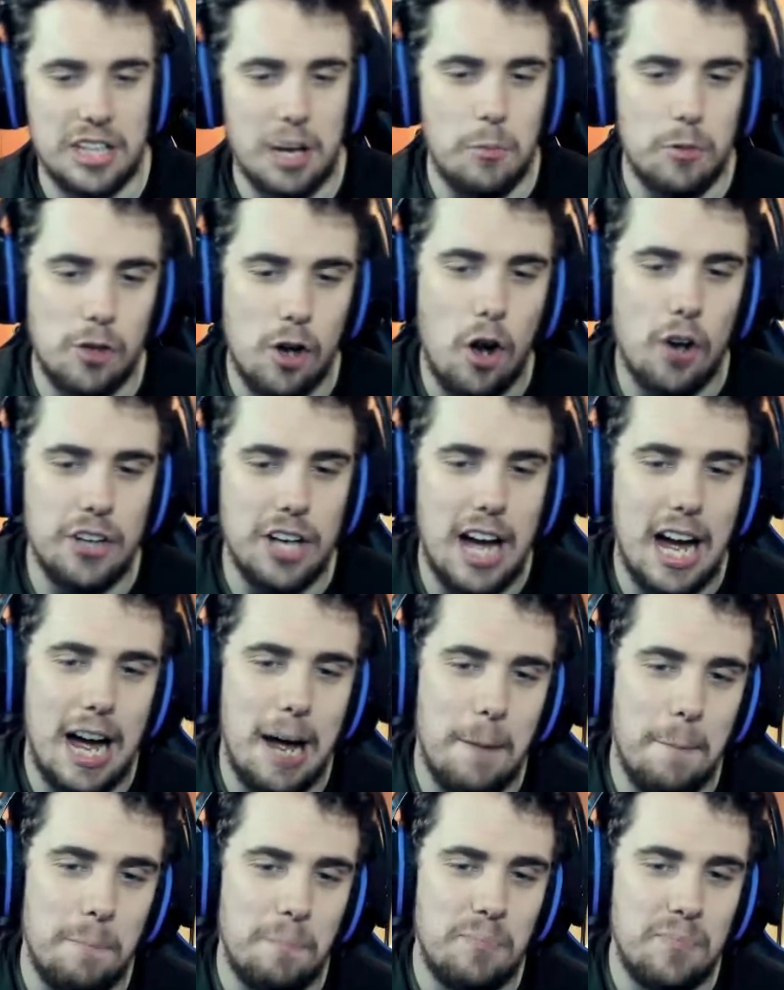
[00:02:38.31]
And we're on
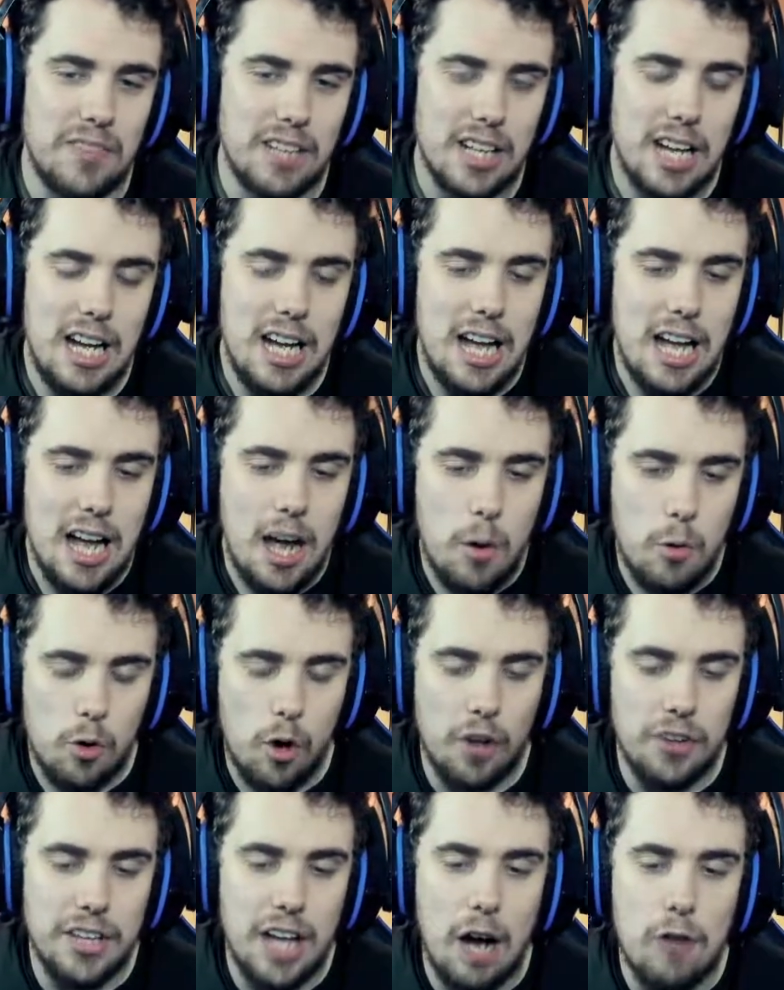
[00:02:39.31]

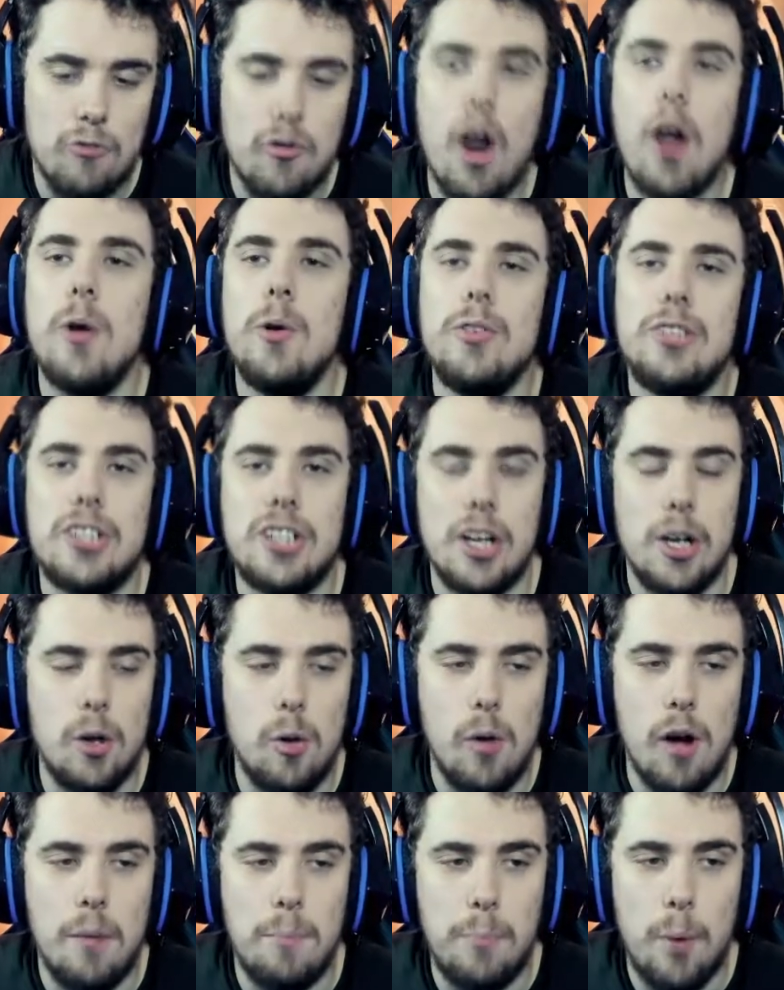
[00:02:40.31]
that road
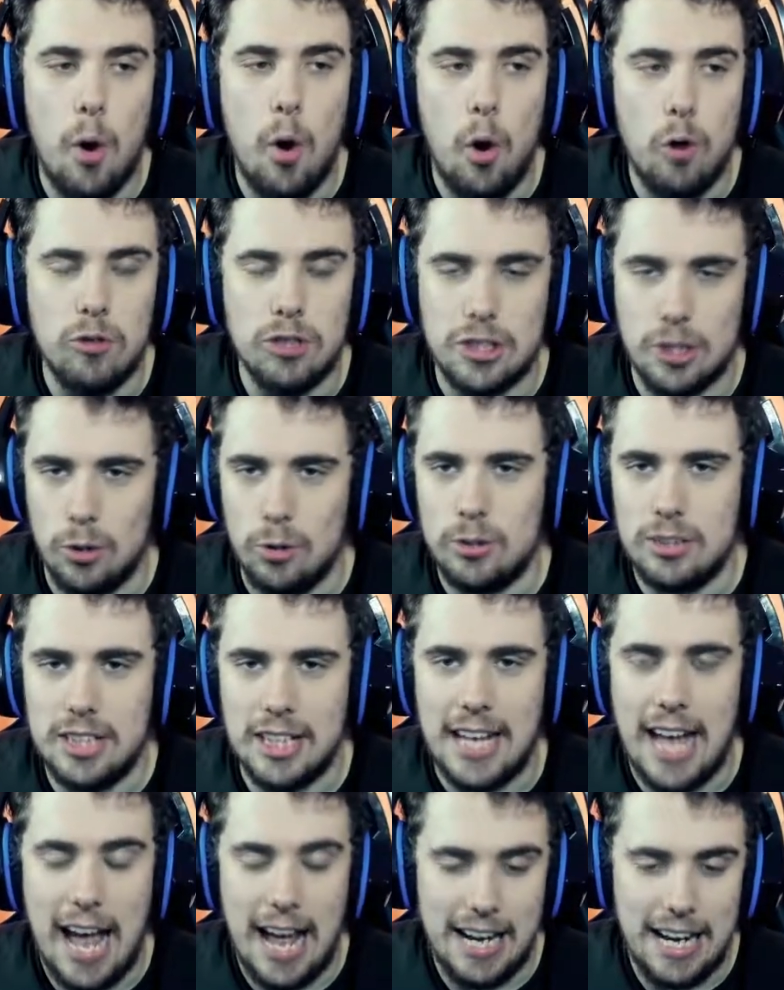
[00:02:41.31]
to poor results
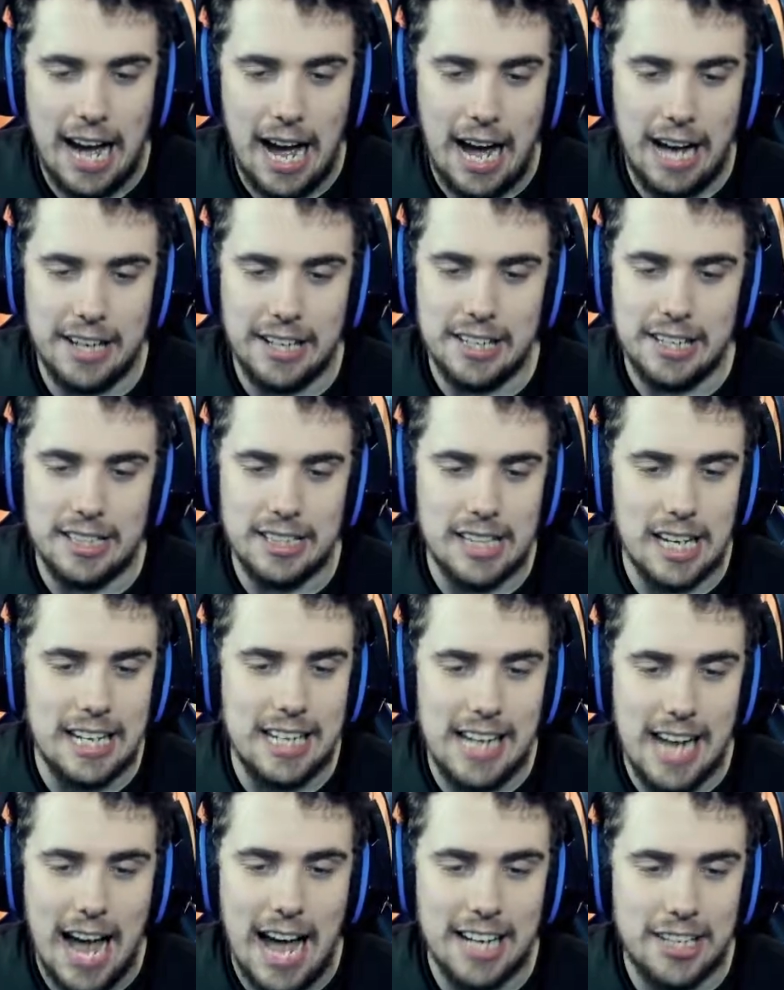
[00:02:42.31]
again. And
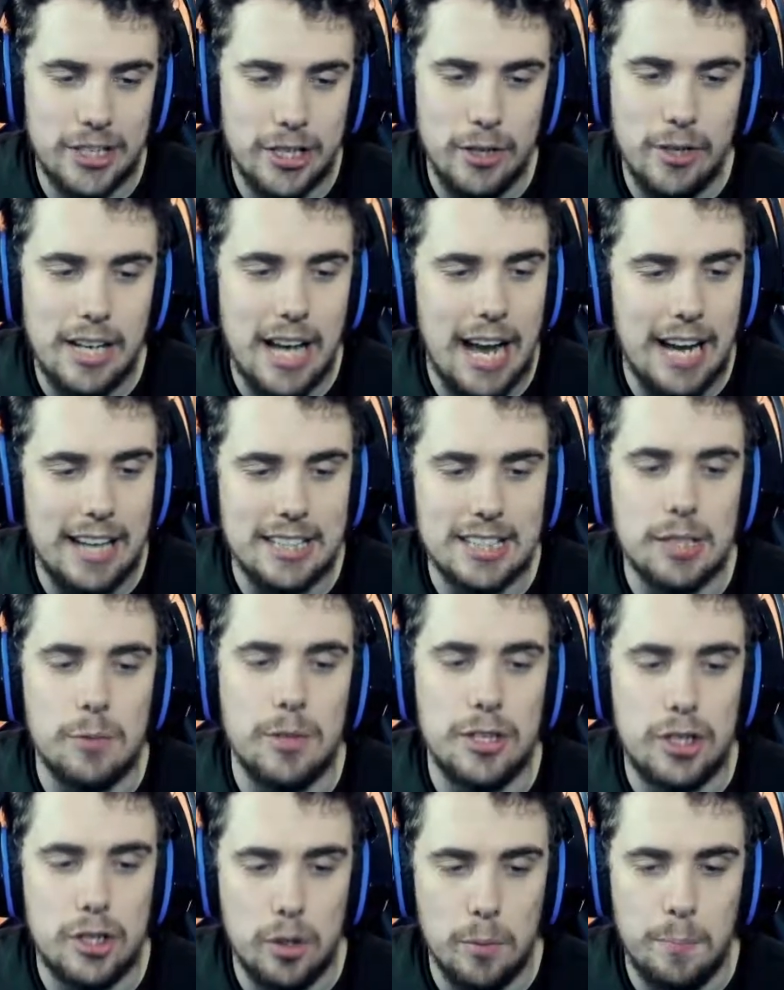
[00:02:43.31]
yeah, 2 games that
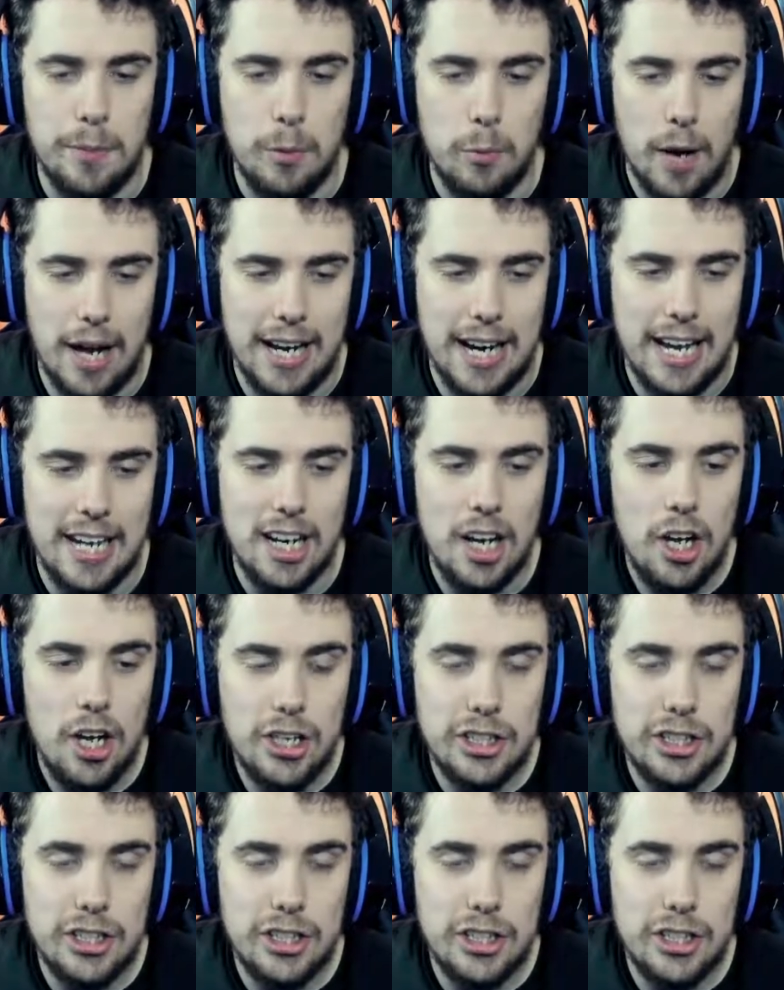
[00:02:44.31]
we should be winning.